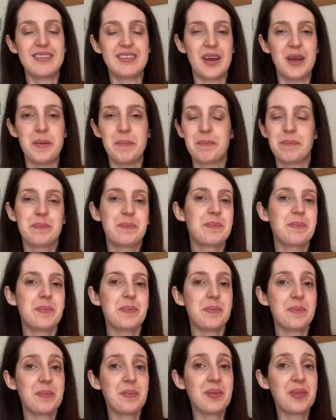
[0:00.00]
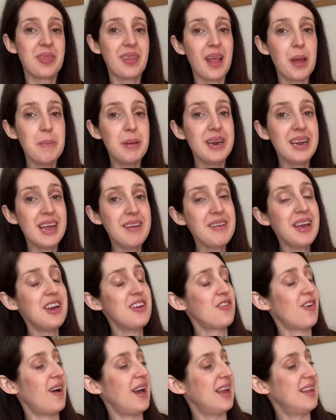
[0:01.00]
So I'm going to give it a
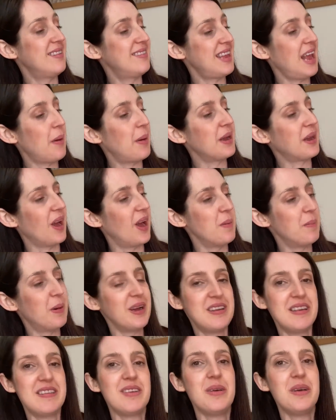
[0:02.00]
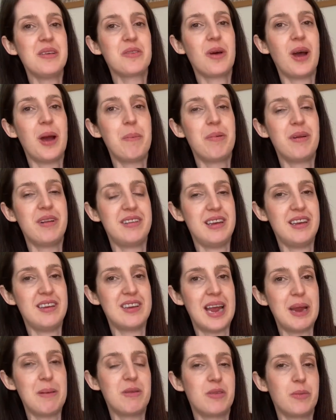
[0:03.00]
try and see how I go. But I just thought it was quite a pretty
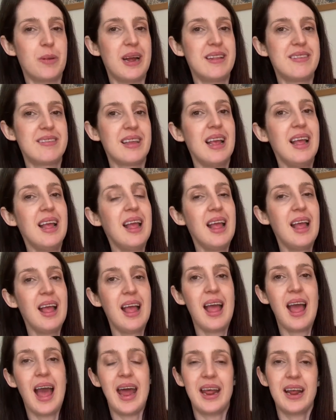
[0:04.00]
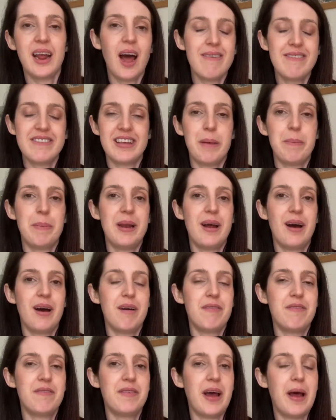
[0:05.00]
shape to it. And it covers up
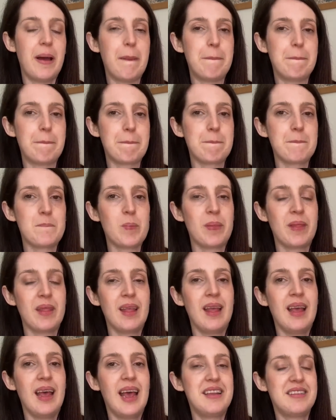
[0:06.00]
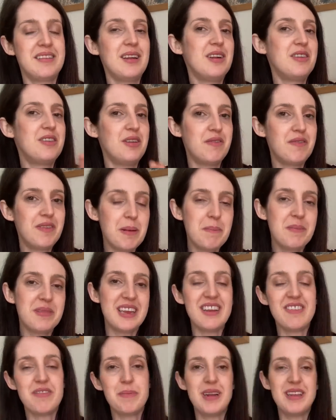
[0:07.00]
enough um, it doesn't look too
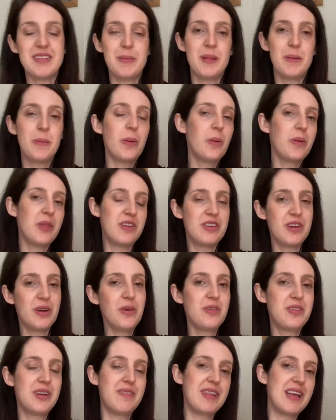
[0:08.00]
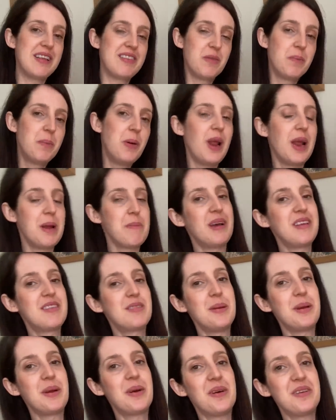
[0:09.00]
flimsy for me to be in the pool with the children if they're sort of pulling at my
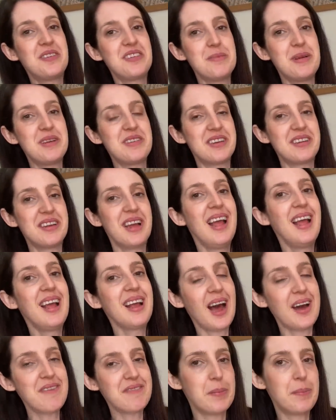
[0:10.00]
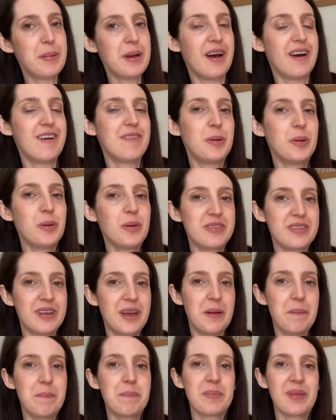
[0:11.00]
swimming costume. It should cover up enough, but also
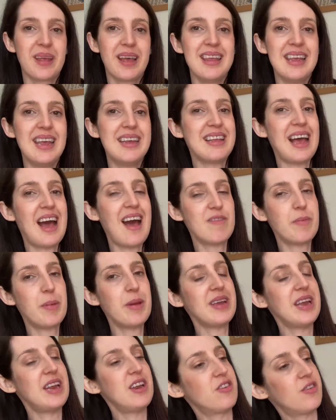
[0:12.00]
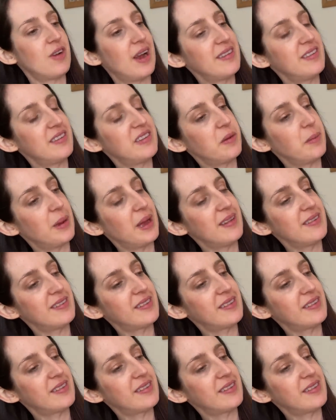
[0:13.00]
you just have a bit interest to it.